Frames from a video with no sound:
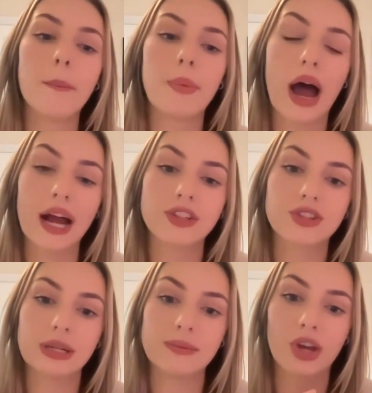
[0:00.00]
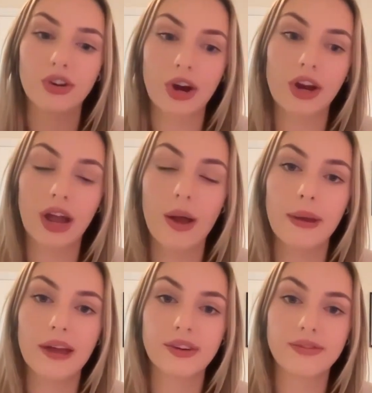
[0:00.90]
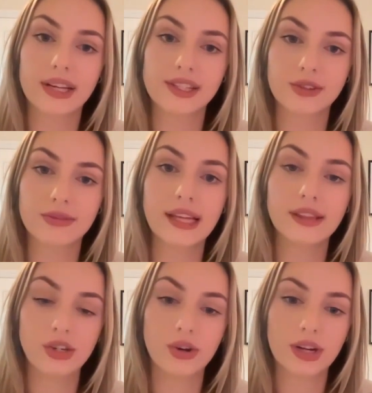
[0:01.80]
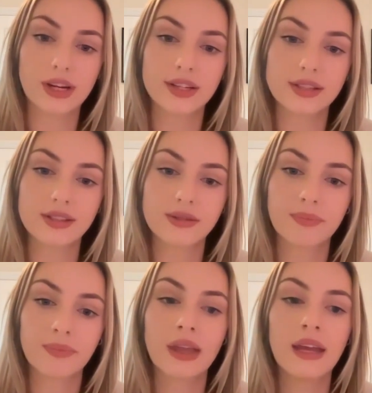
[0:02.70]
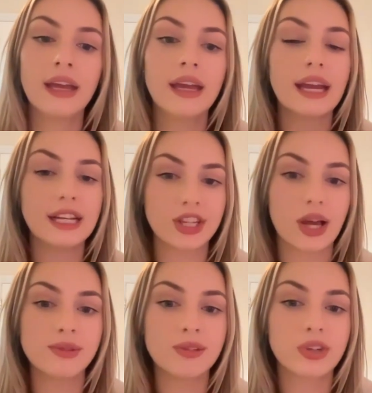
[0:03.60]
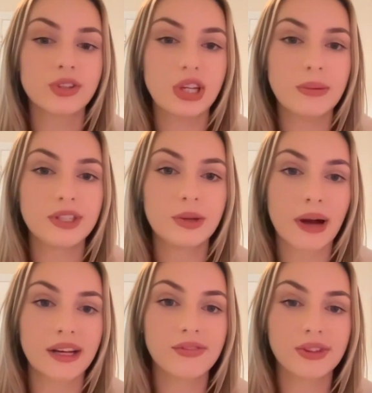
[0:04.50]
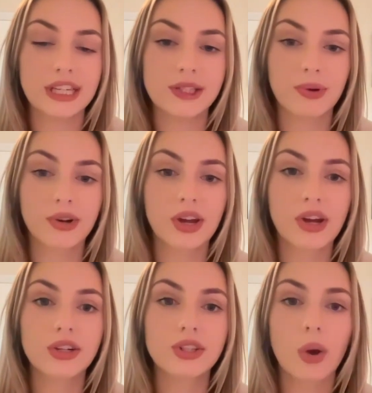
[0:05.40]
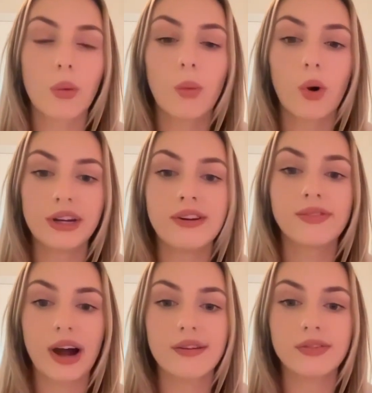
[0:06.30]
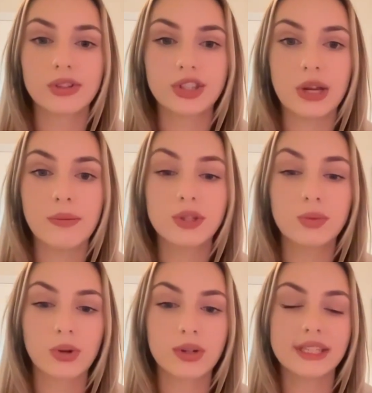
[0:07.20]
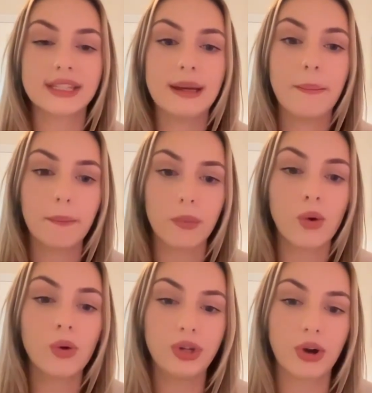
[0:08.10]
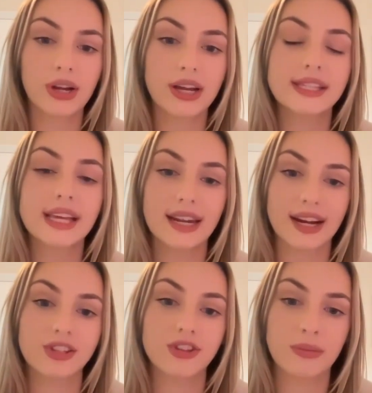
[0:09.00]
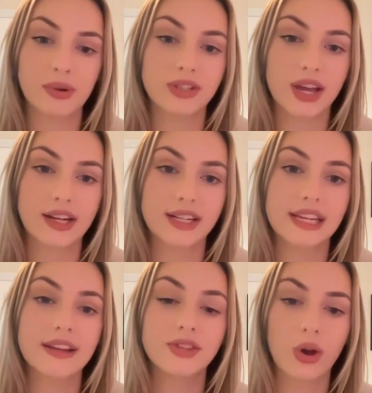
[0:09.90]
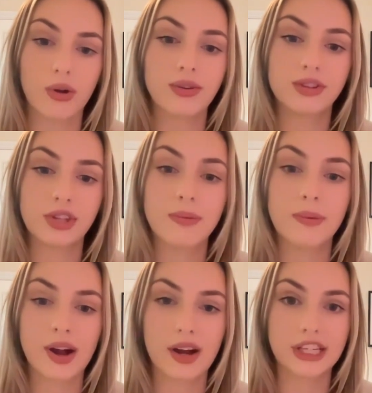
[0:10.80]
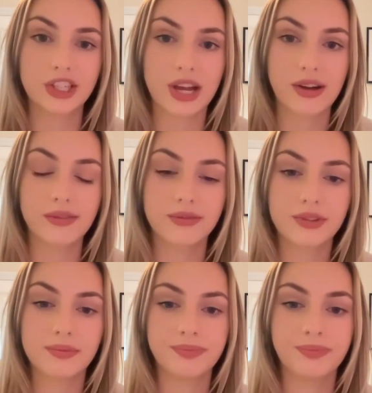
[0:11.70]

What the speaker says: But ice creams are growing at a bit of a faster rate than yogurts. In terms of consumer demand for these products, 1 in 5 consumers want to see more yogurt and ice cream alternatives on supermarket shelves.